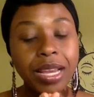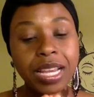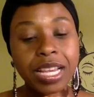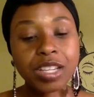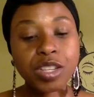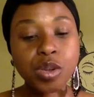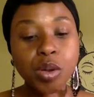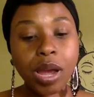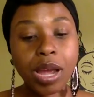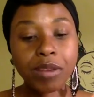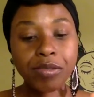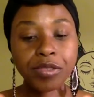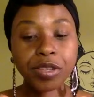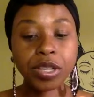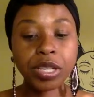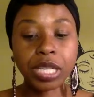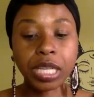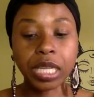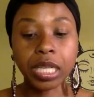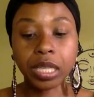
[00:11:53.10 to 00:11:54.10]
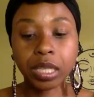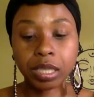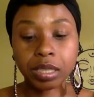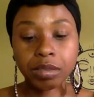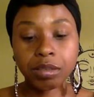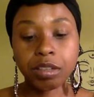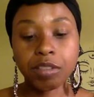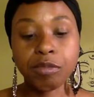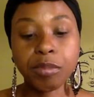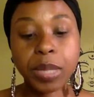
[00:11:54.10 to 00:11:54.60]
And so after a
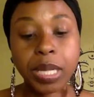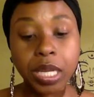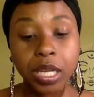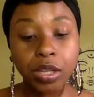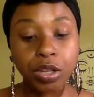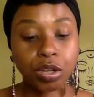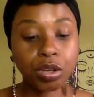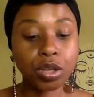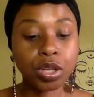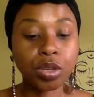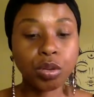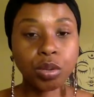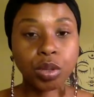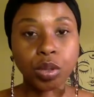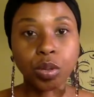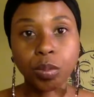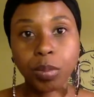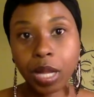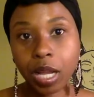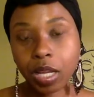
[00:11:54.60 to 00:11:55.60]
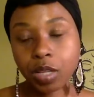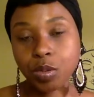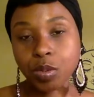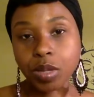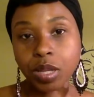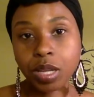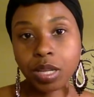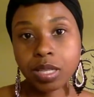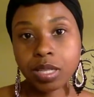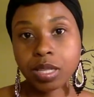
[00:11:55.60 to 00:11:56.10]
year of being in your cute little box
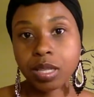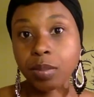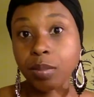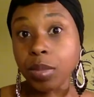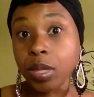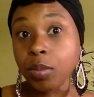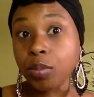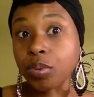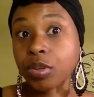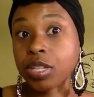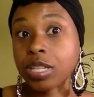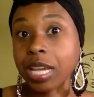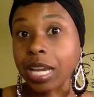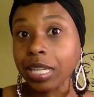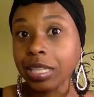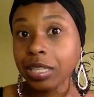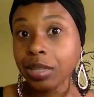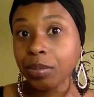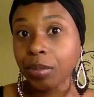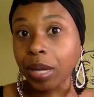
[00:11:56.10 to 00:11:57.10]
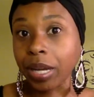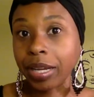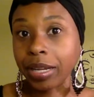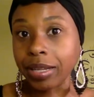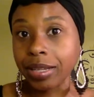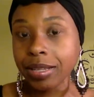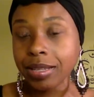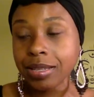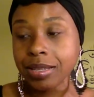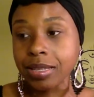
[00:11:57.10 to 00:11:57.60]
with us and being protected by
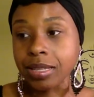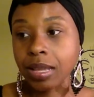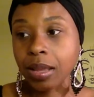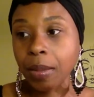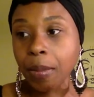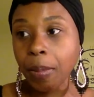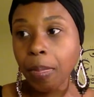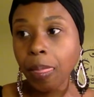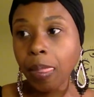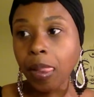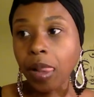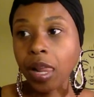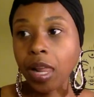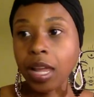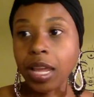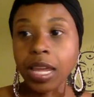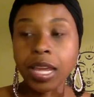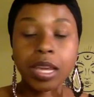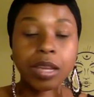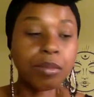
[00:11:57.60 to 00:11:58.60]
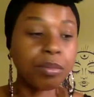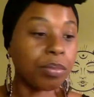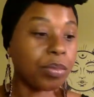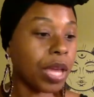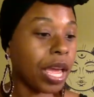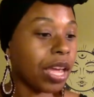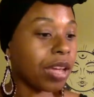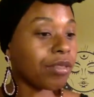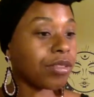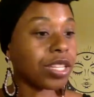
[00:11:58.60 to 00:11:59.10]
us, and
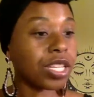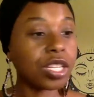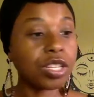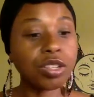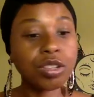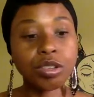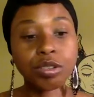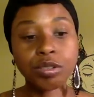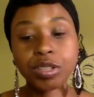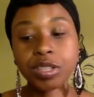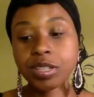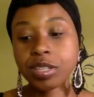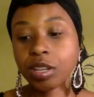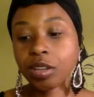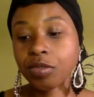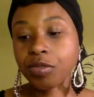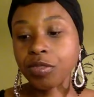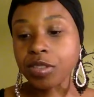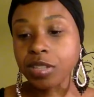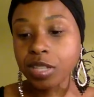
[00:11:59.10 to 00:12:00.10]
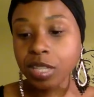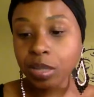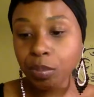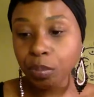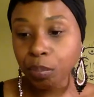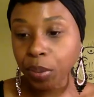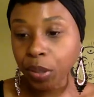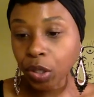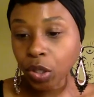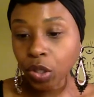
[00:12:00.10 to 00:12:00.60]
having your self-esteem
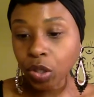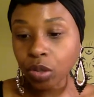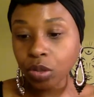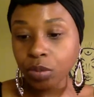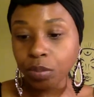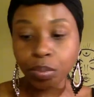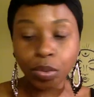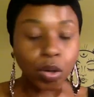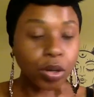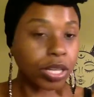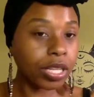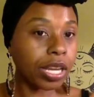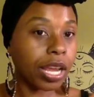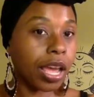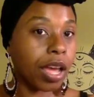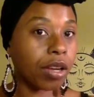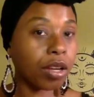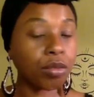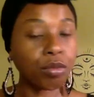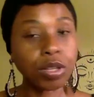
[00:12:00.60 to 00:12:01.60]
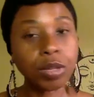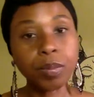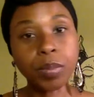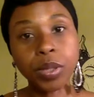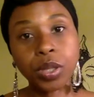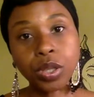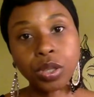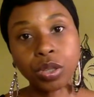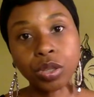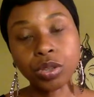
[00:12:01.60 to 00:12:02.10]
build, broken down and
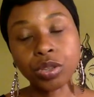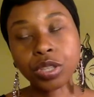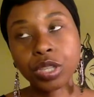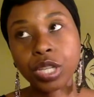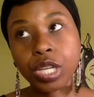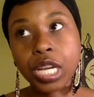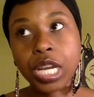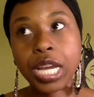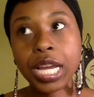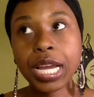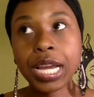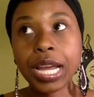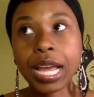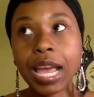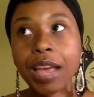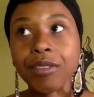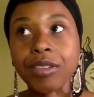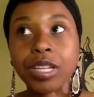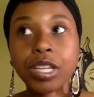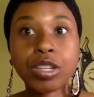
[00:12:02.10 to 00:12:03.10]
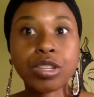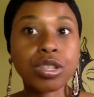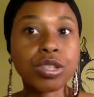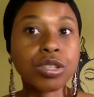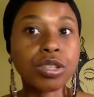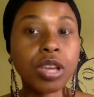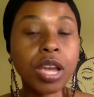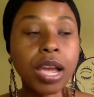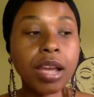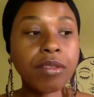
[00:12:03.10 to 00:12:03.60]
rebuild, having us
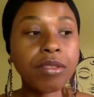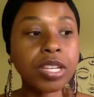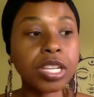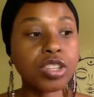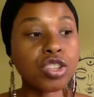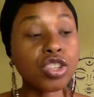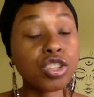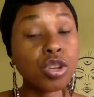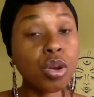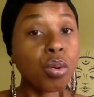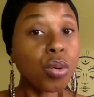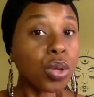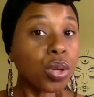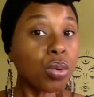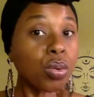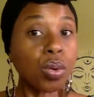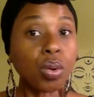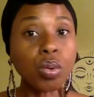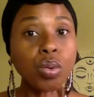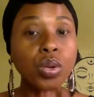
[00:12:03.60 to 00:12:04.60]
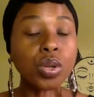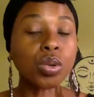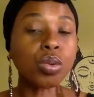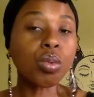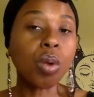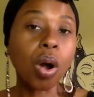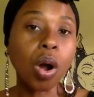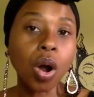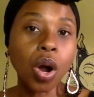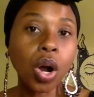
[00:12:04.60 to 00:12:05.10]
having us show you who
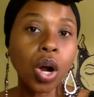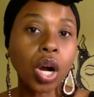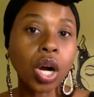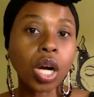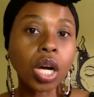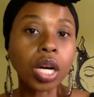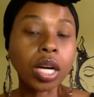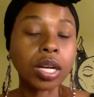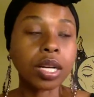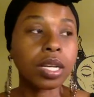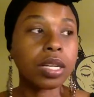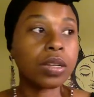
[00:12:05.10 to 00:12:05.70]
you are,